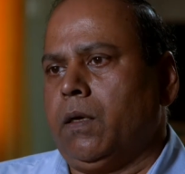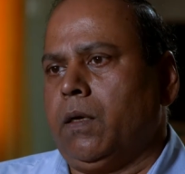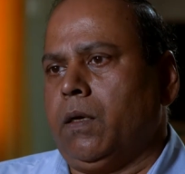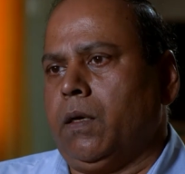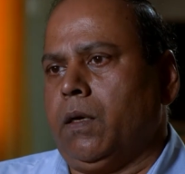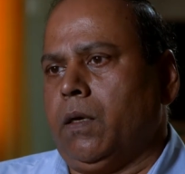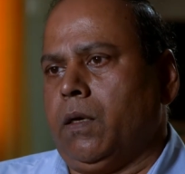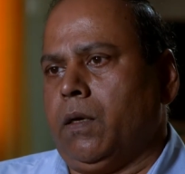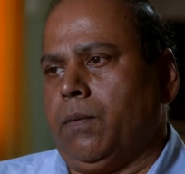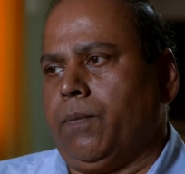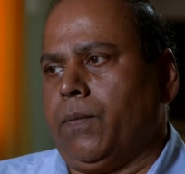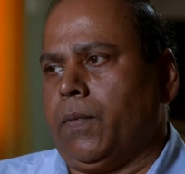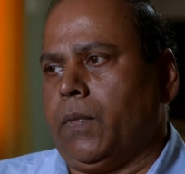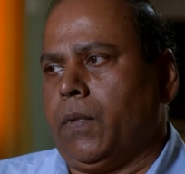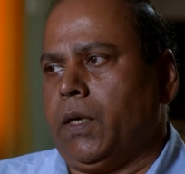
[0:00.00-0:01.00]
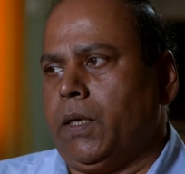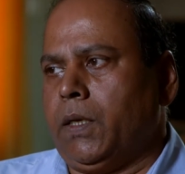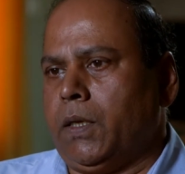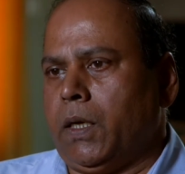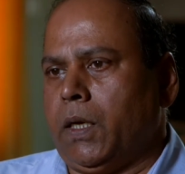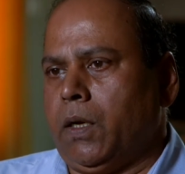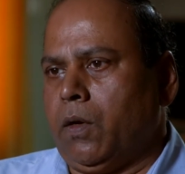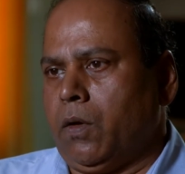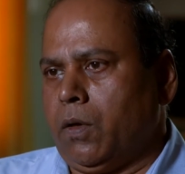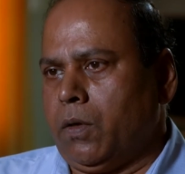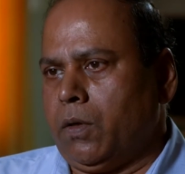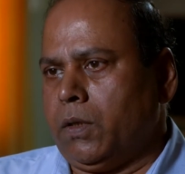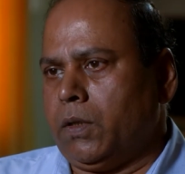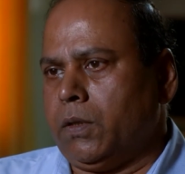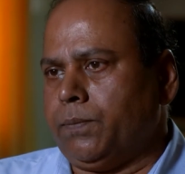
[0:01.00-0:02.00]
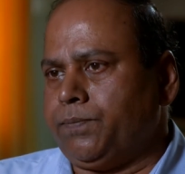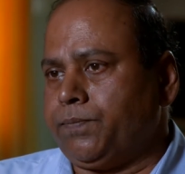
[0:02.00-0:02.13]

Uh, in, along with